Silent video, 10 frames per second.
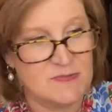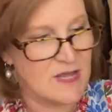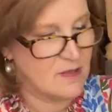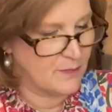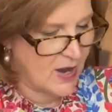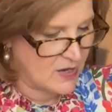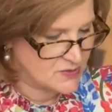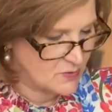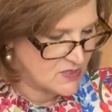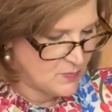in the box.
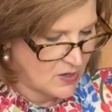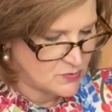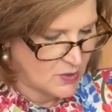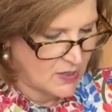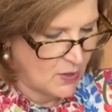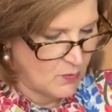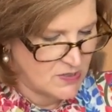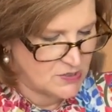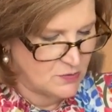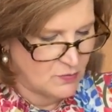So in this box, we're going to get 1,
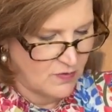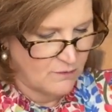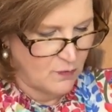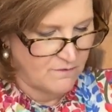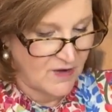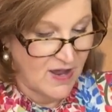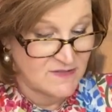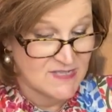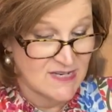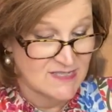2, 3, 4, 5,
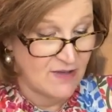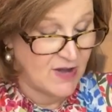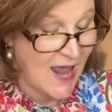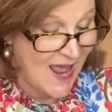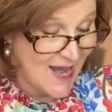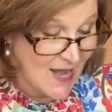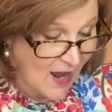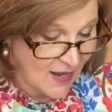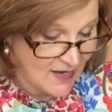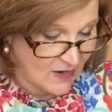6, 7, 8
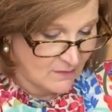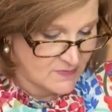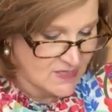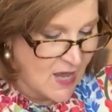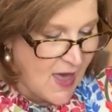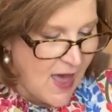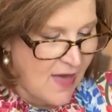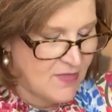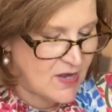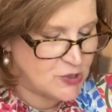items.
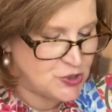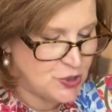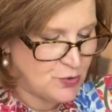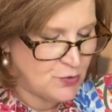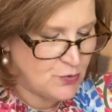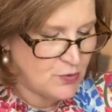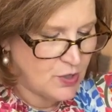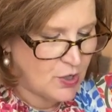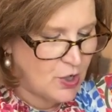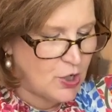And then June,
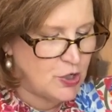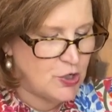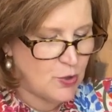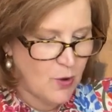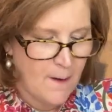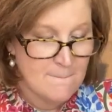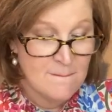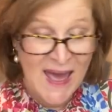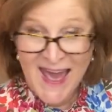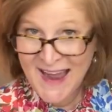you are
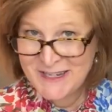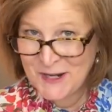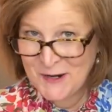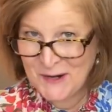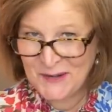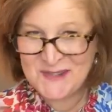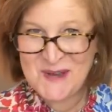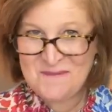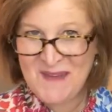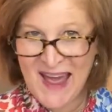magical.
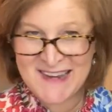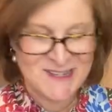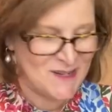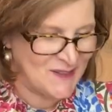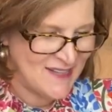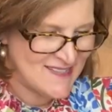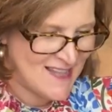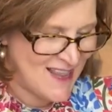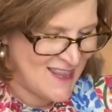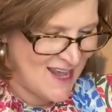So magical is
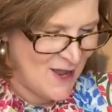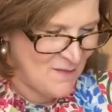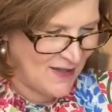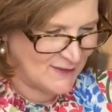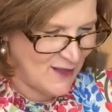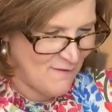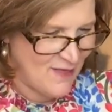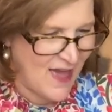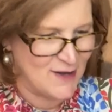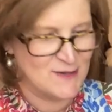the theme. I love
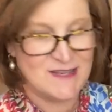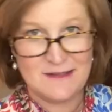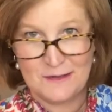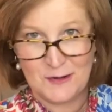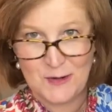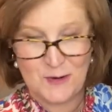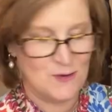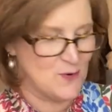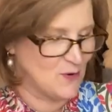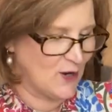that. And you see the little
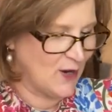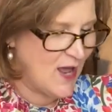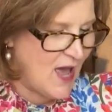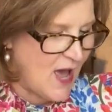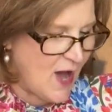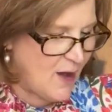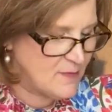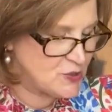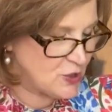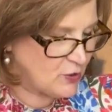unicorn
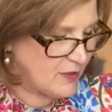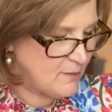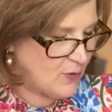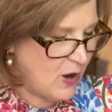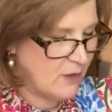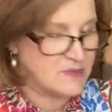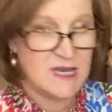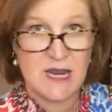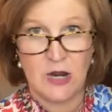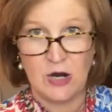journaling prompts
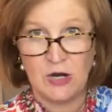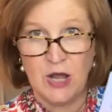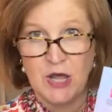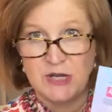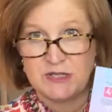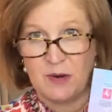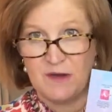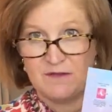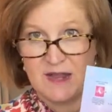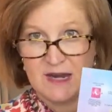here. So
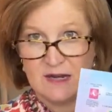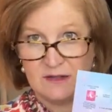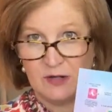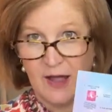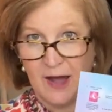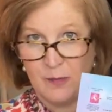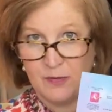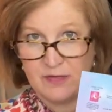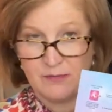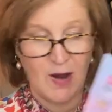if they need a little help
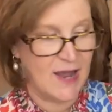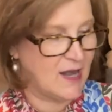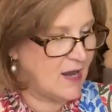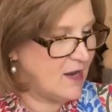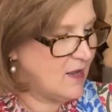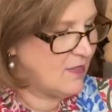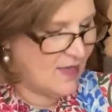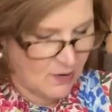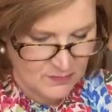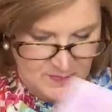with writing,
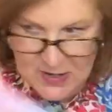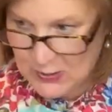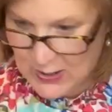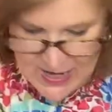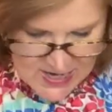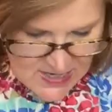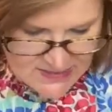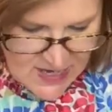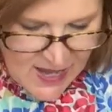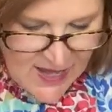that would be great.
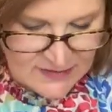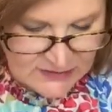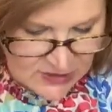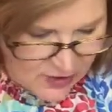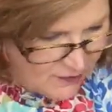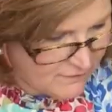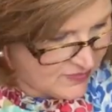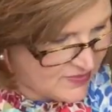I love